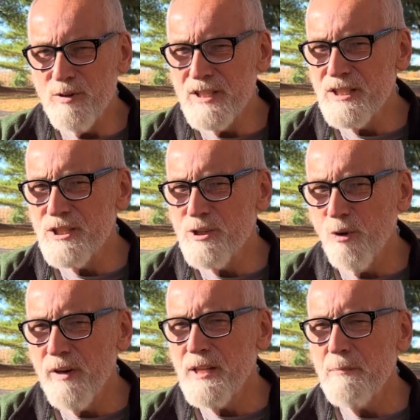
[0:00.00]
It's a
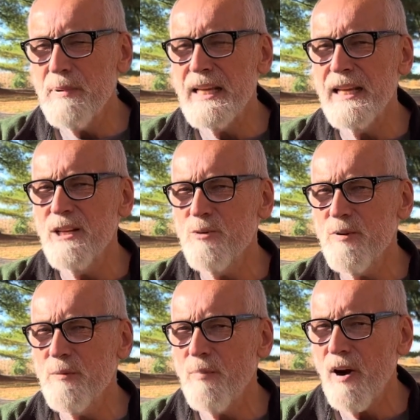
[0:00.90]
story that begins
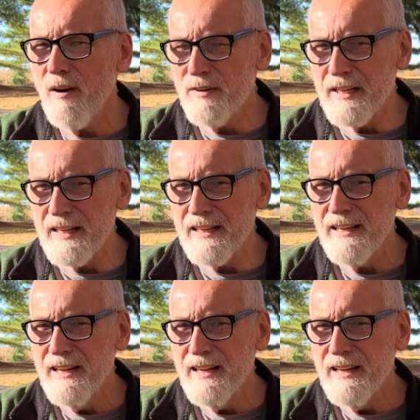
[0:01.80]
with poverty,